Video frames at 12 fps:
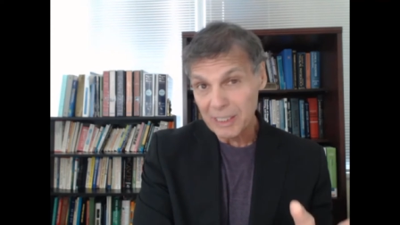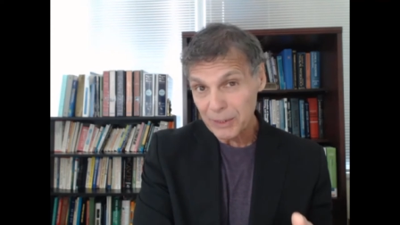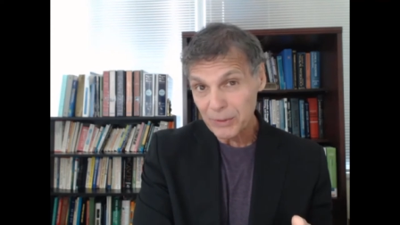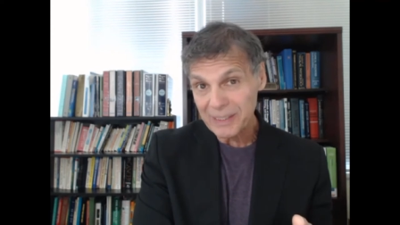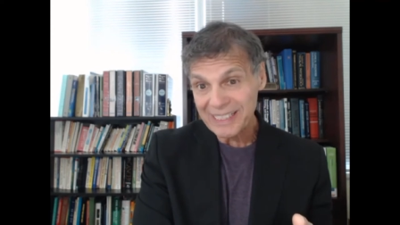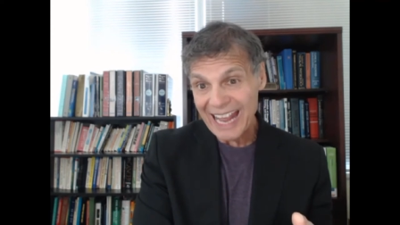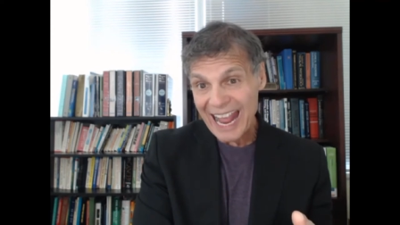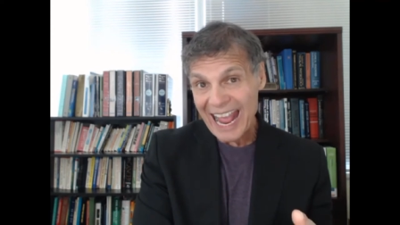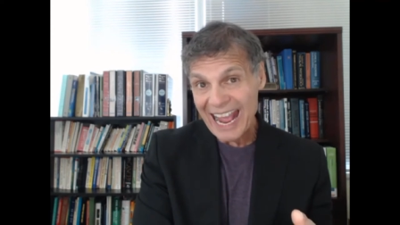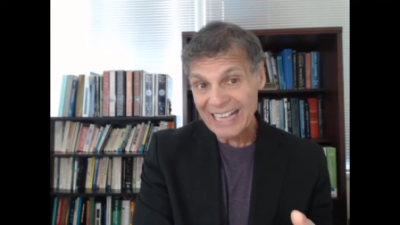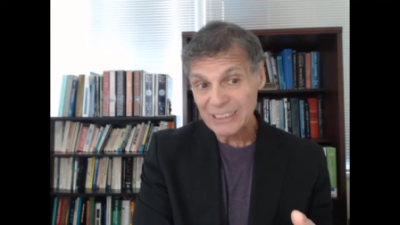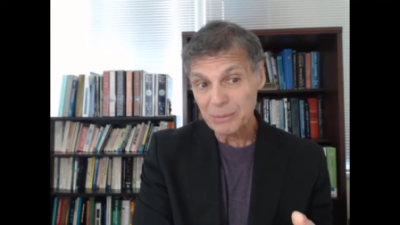including
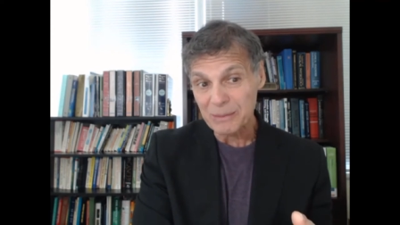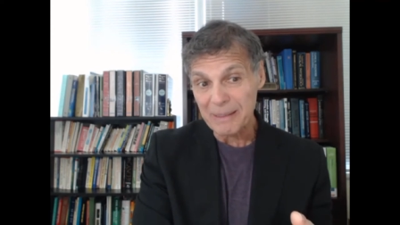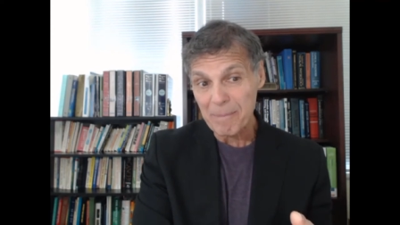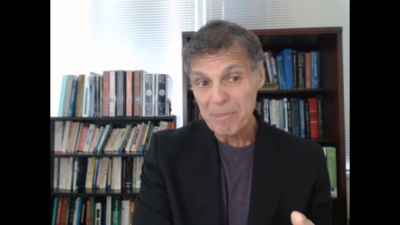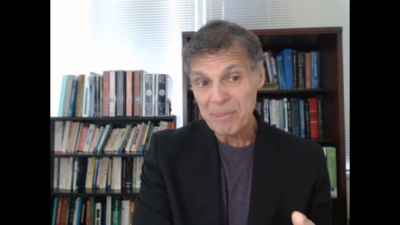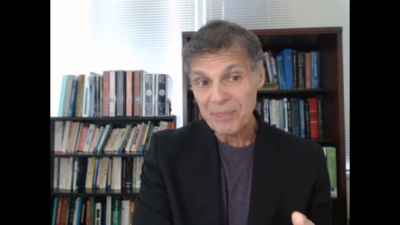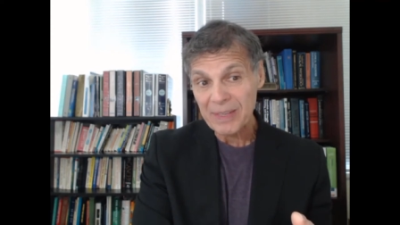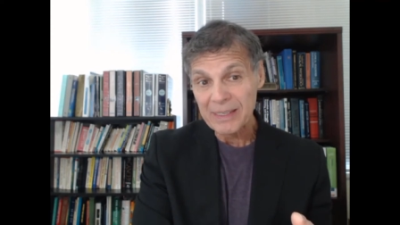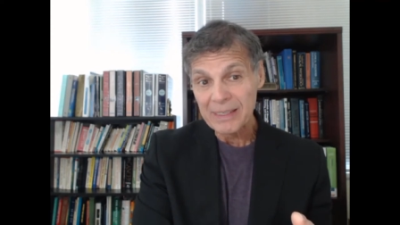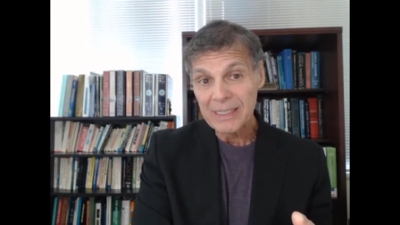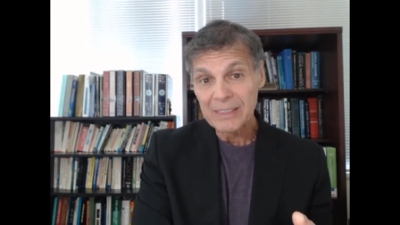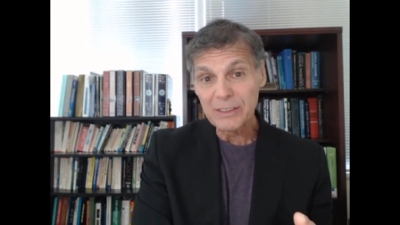asthma.
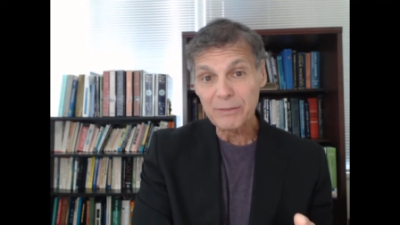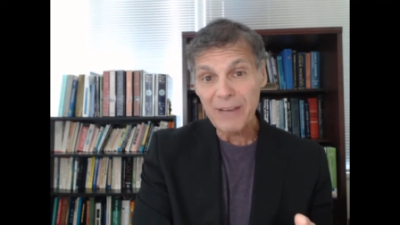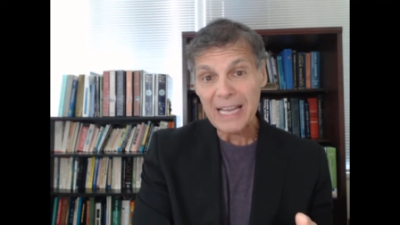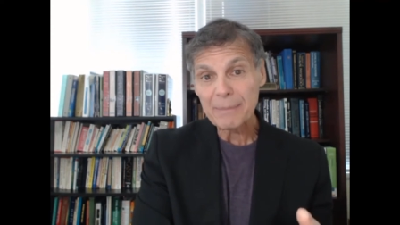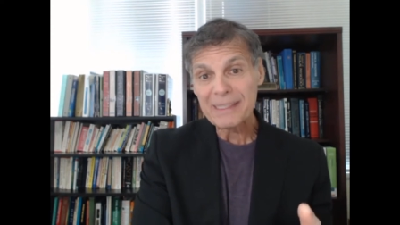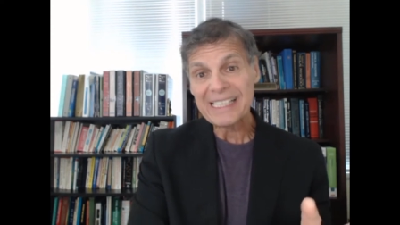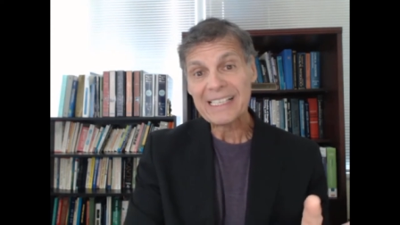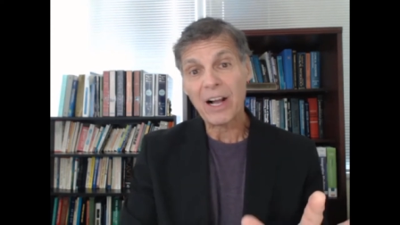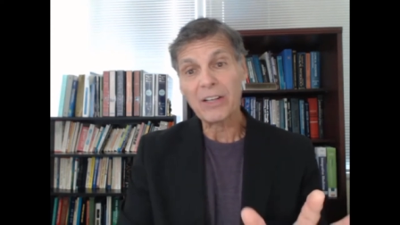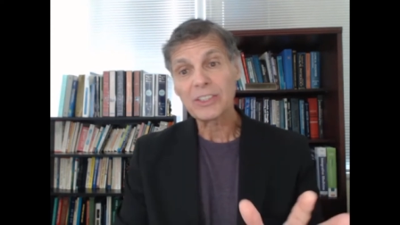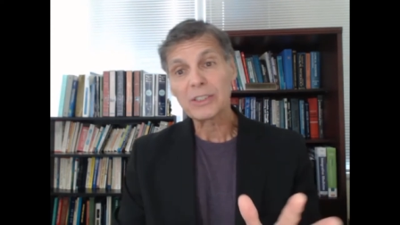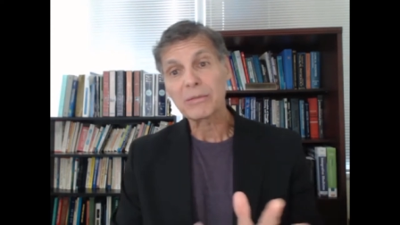So vitamin E
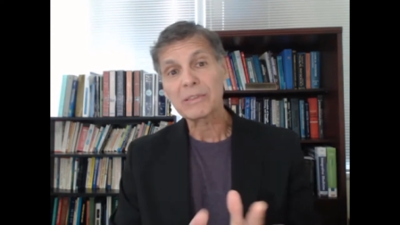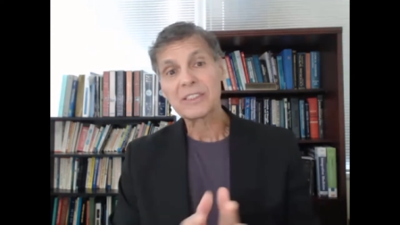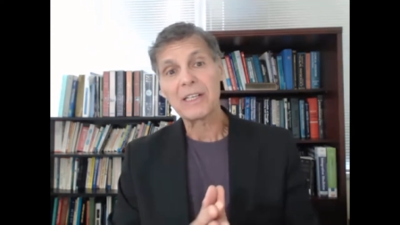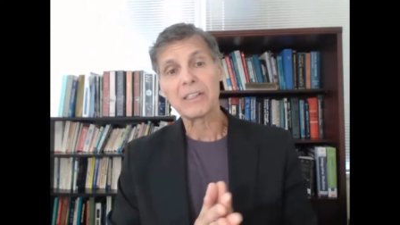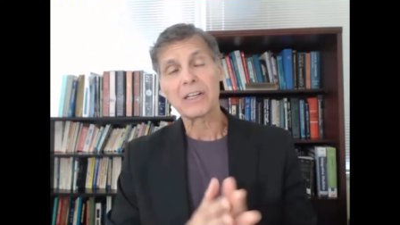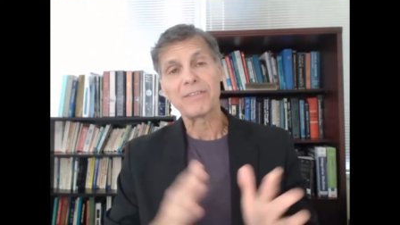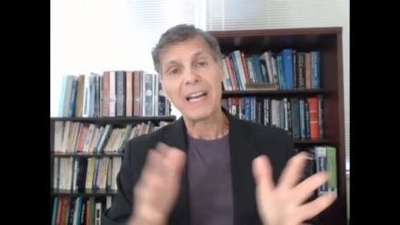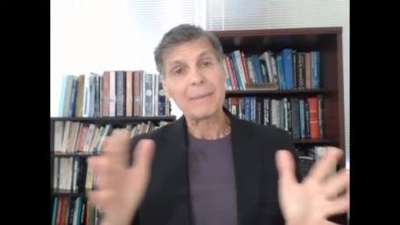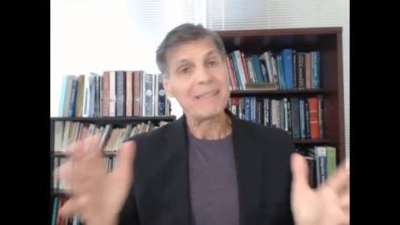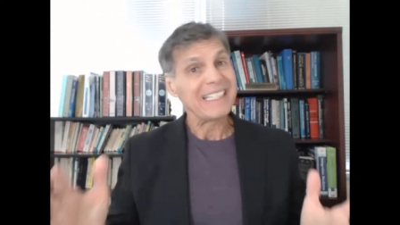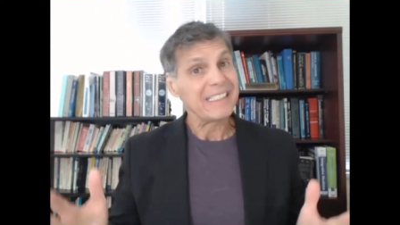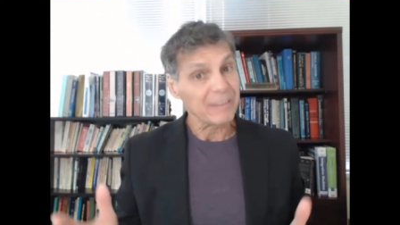also result, or
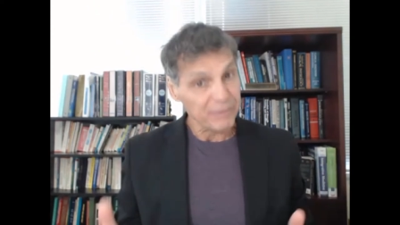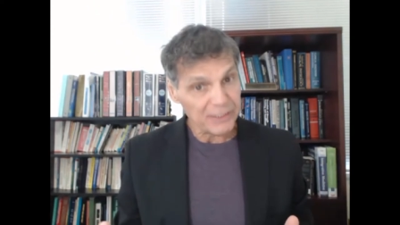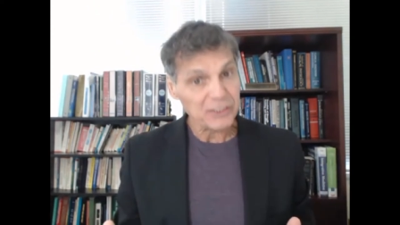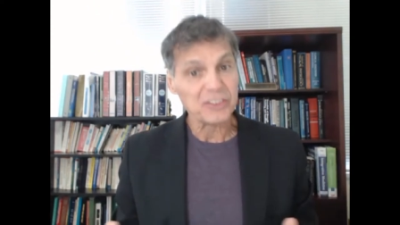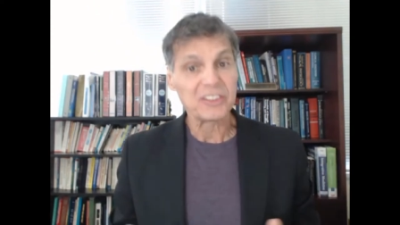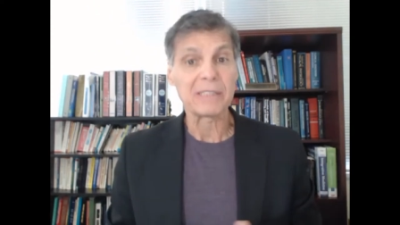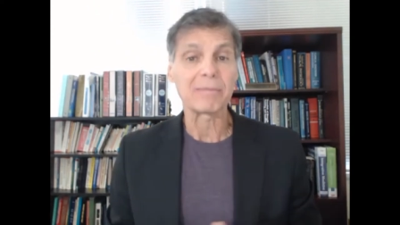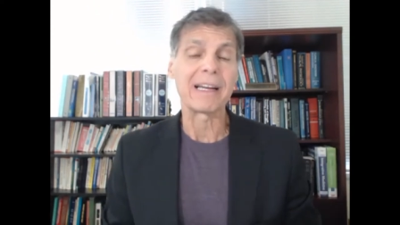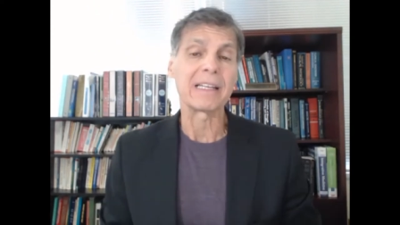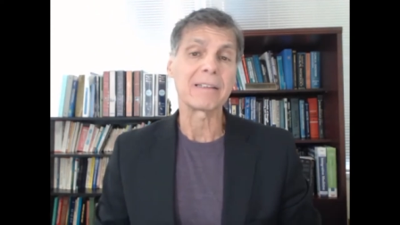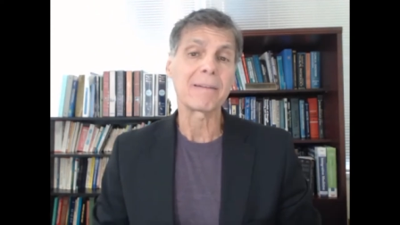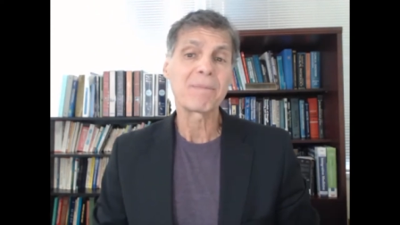vitamin E deficiency
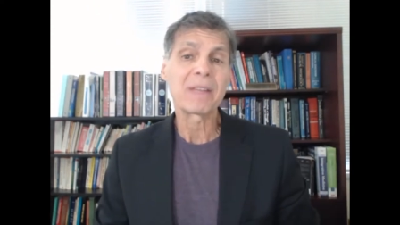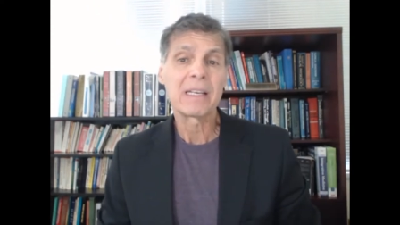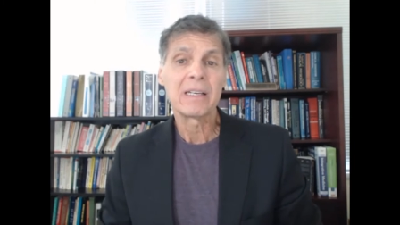rather,